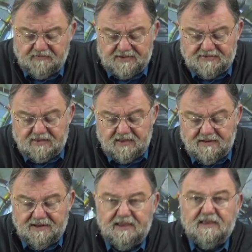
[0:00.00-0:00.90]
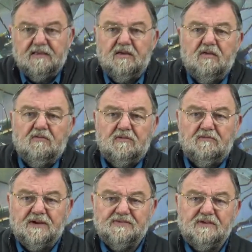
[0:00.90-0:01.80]
with which you can measure
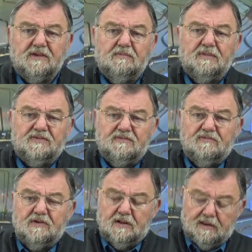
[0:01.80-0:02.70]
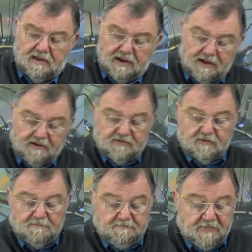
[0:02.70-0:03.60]
coating thickness,
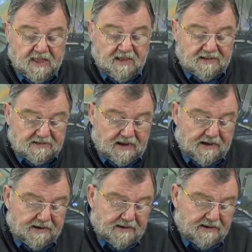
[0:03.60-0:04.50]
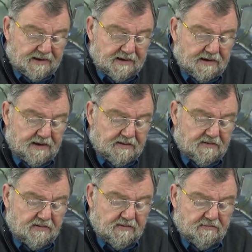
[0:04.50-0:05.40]
depending on which
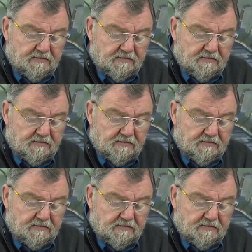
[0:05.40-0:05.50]
sensor,